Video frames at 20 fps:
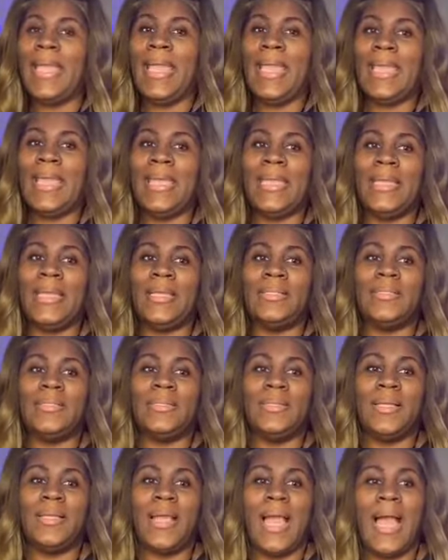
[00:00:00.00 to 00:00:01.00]
and
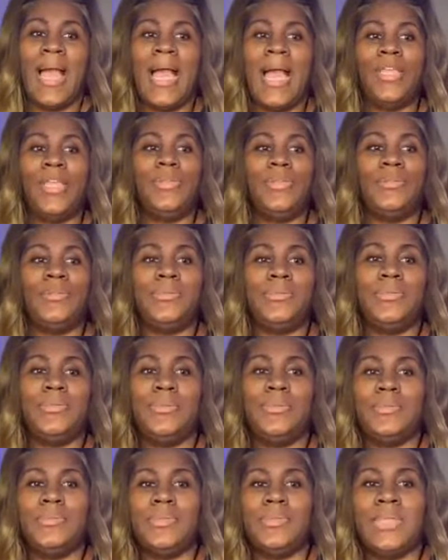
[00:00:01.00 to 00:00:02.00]
I
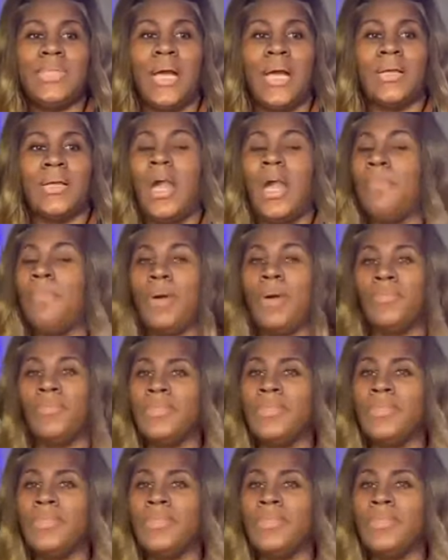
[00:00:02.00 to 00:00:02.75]
use a combo,